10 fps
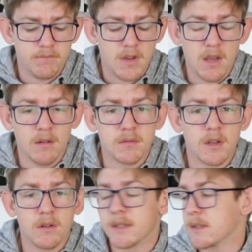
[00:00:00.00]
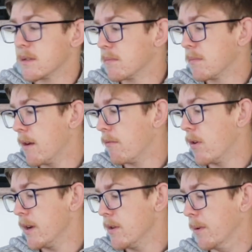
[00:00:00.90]
Yeah, so let's get
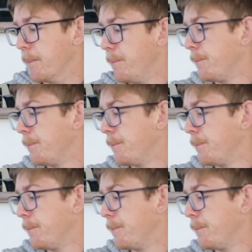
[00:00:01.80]
right into it.